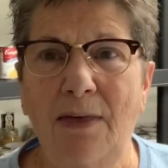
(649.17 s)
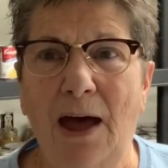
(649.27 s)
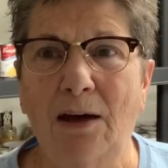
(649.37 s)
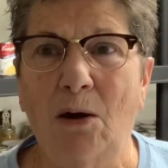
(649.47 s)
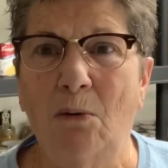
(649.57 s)

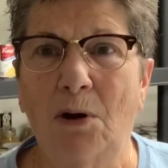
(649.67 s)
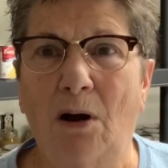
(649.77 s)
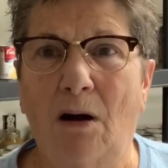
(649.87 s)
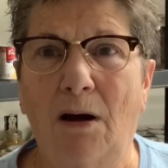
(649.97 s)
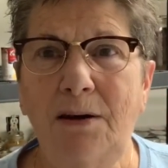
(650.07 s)
that going
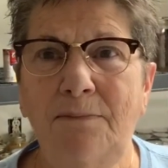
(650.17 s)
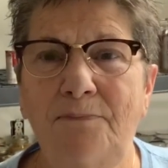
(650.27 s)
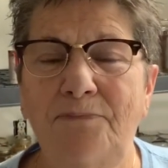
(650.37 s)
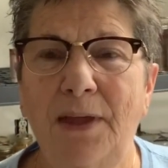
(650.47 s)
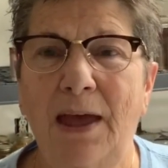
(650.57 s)
on.
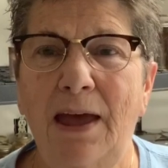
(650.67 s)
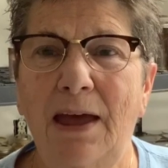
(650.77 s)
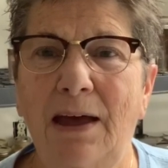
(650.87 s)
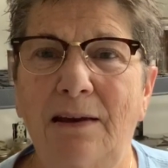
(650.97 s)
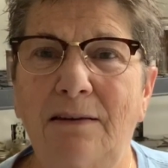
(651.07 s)

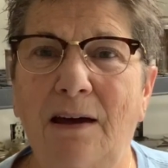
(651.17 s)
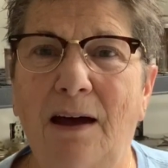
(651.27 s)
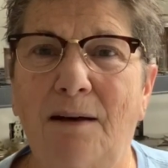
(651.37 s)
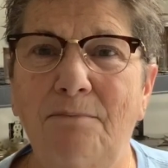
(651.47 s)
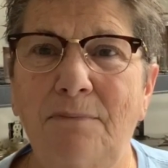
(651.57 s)
And um,